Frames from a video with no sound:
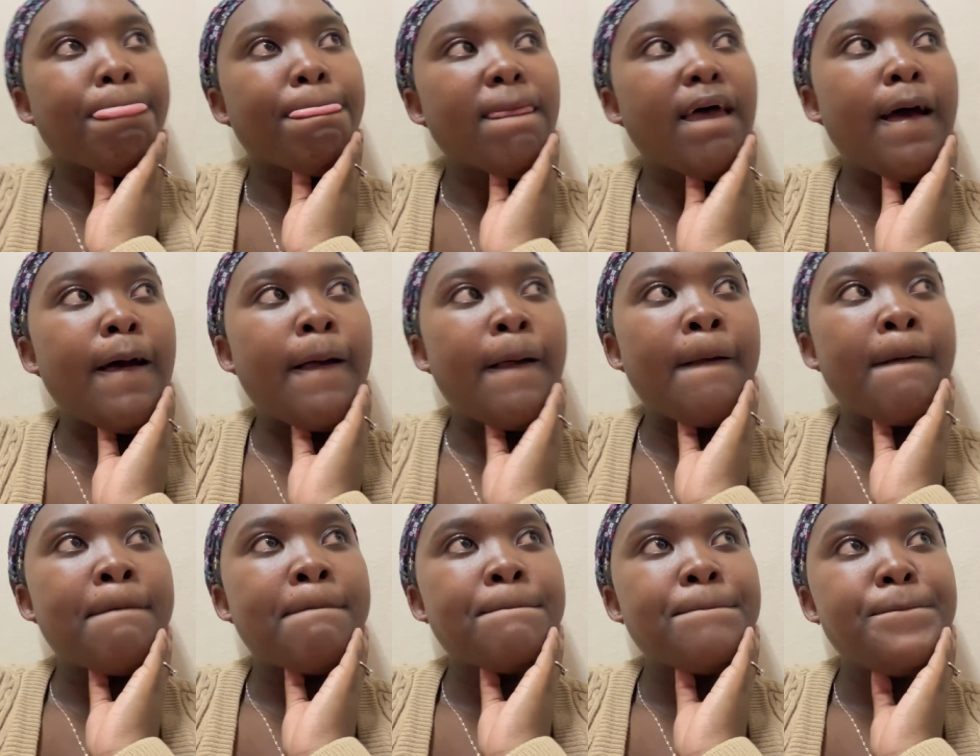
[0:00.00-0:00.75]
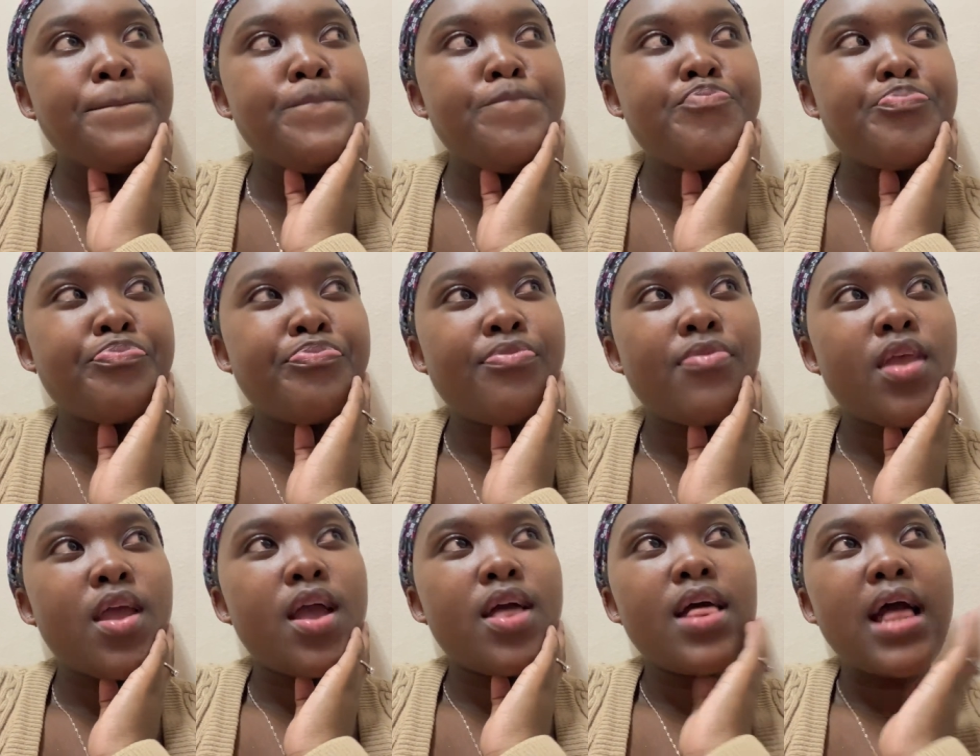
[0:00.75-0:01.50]
Um,
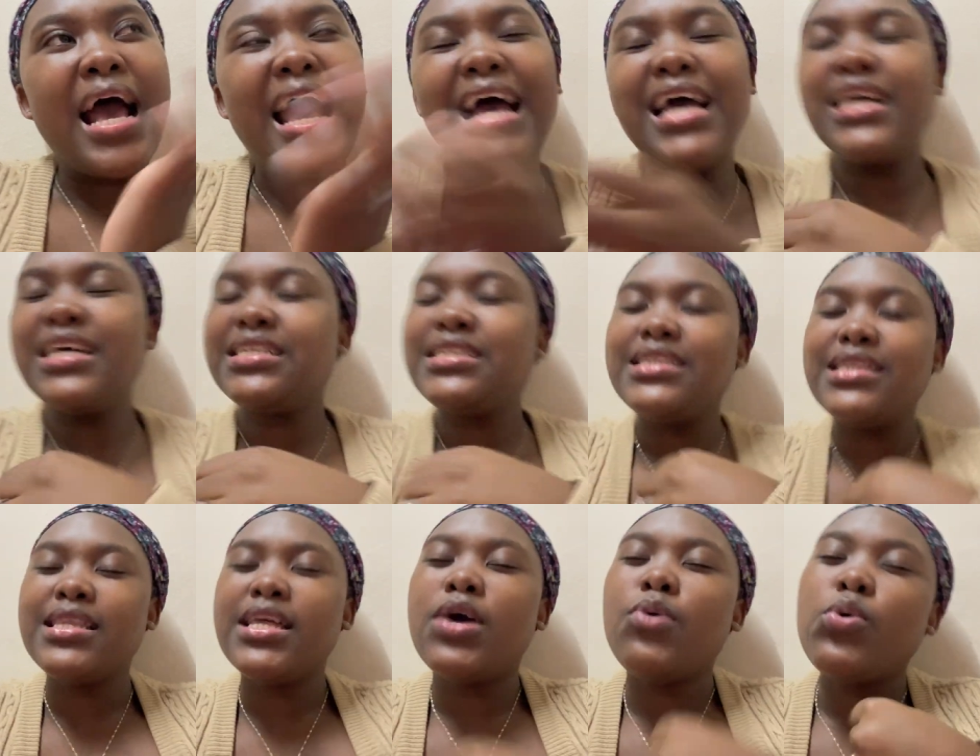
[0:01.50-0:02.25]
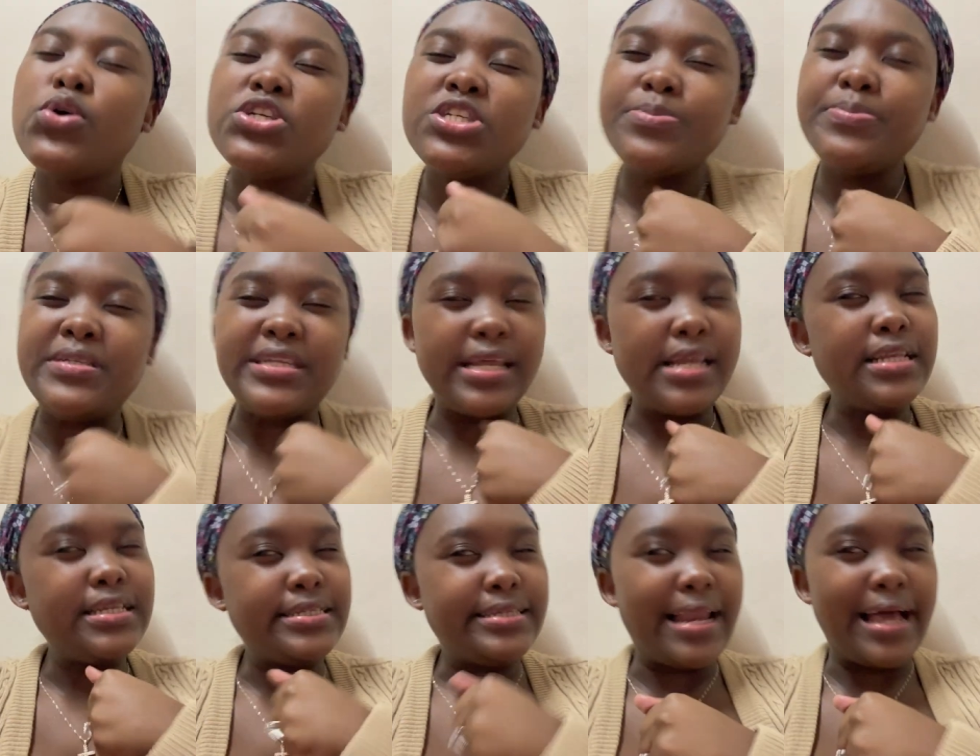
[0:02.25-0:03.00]
it, their worship
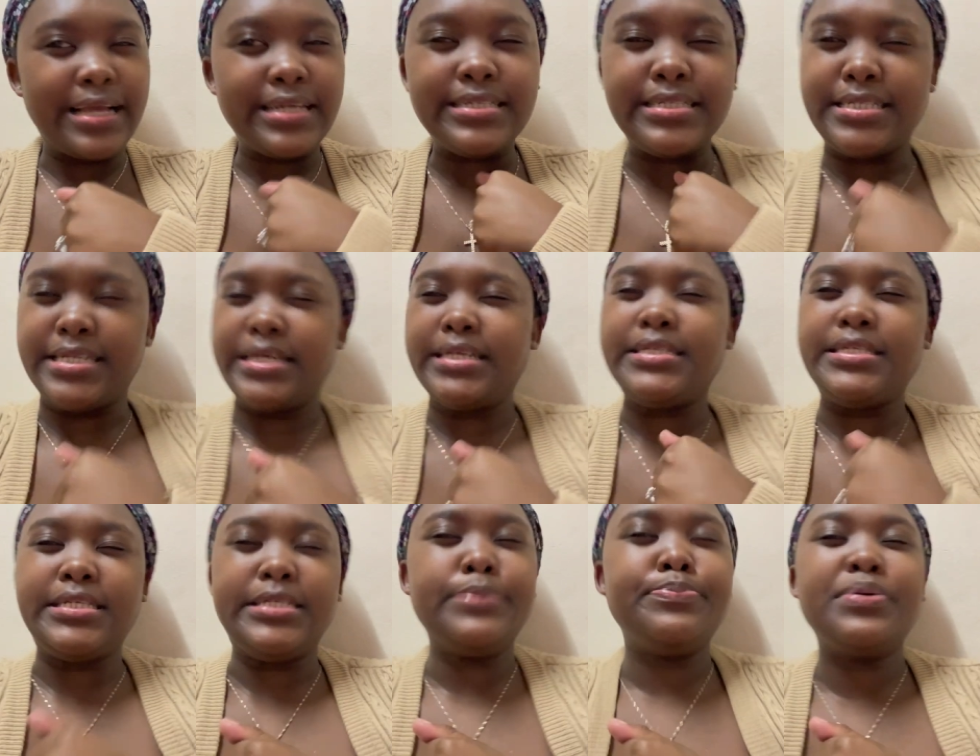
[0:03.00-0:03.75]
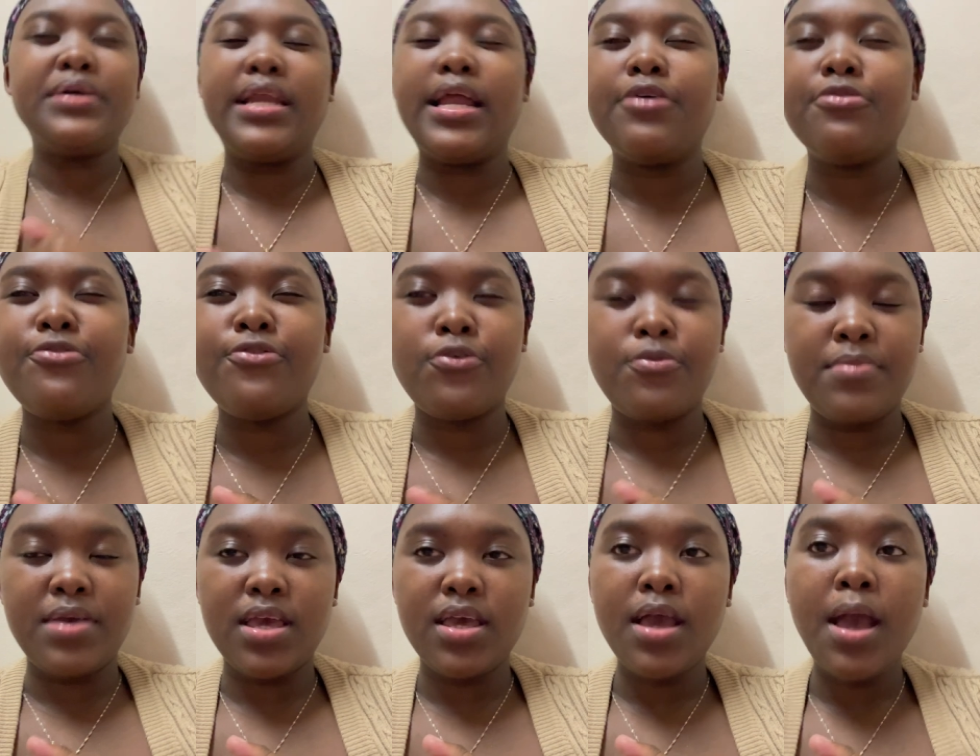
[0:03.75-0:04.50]
didn't like dig deep enough for
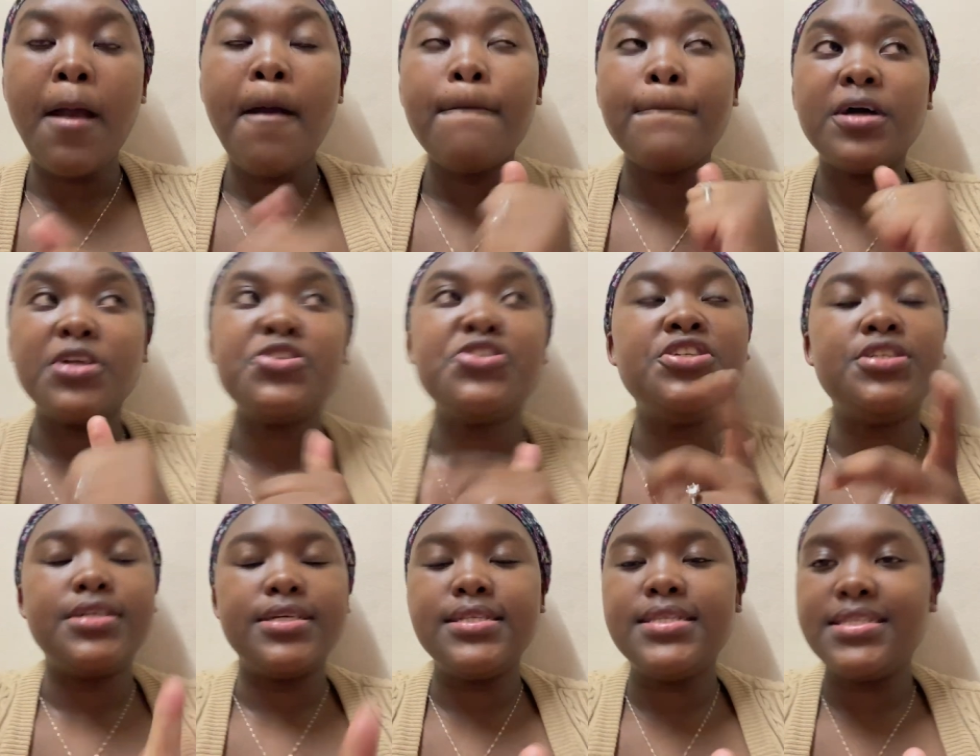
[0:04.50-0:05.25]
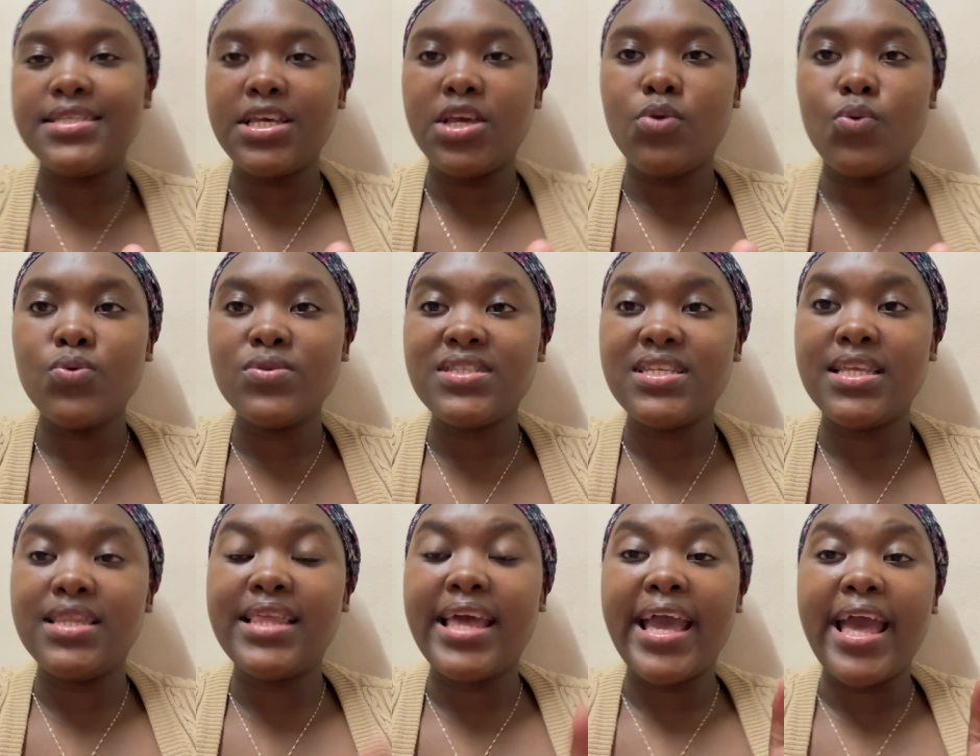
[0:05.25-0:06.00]
me, but she did say, Uti,
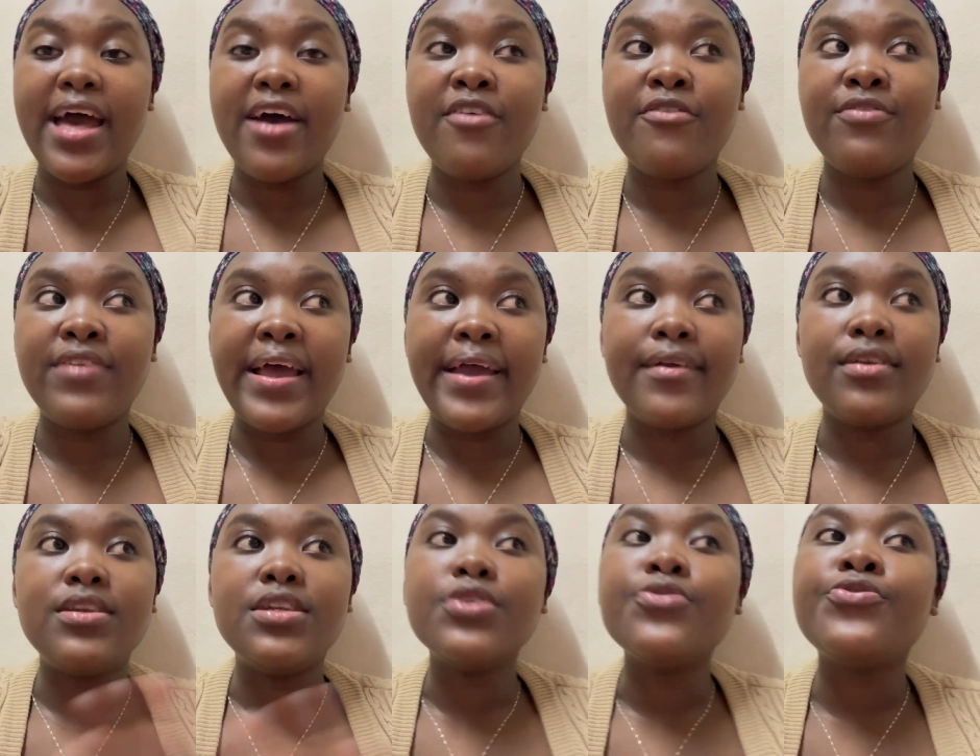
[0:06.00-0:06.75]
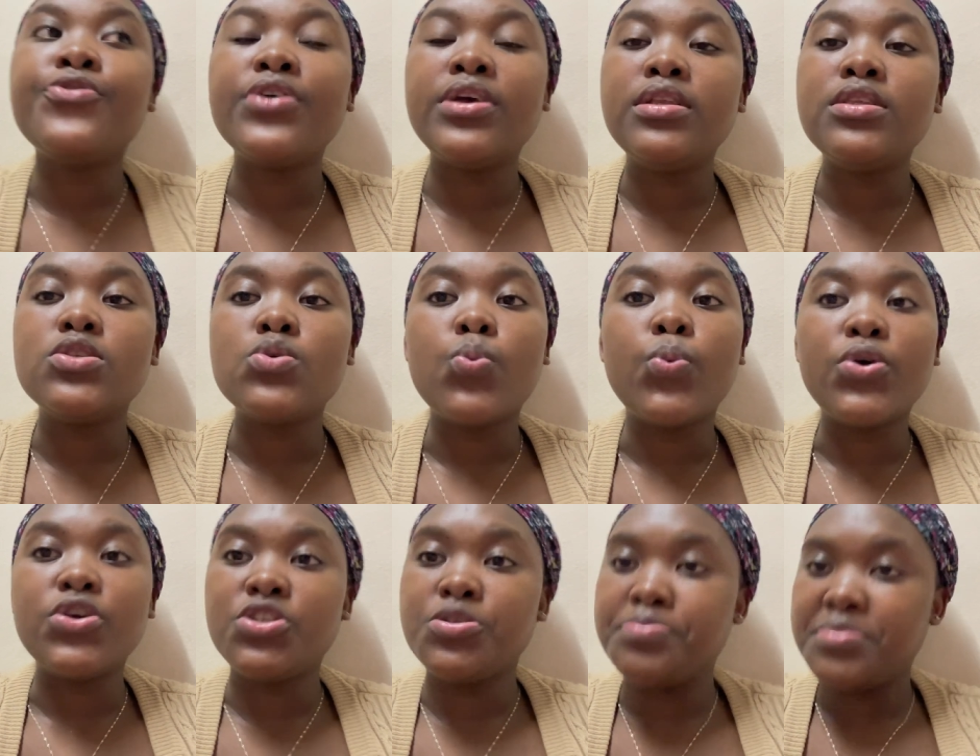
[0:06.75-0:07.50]
they have like different
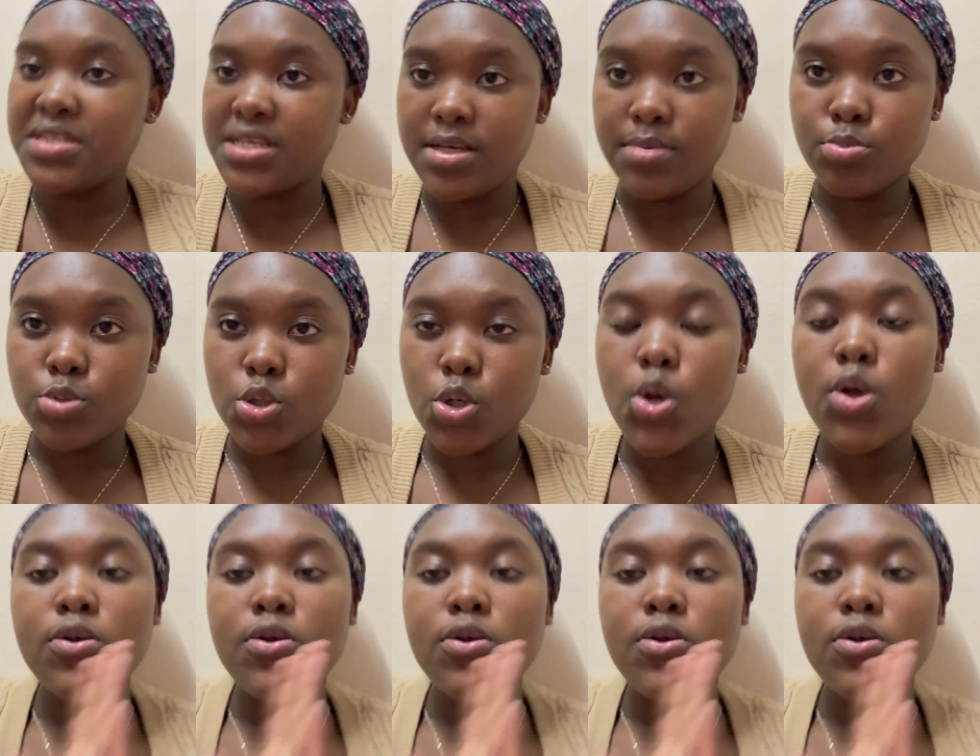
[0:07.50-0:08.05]
worship teams.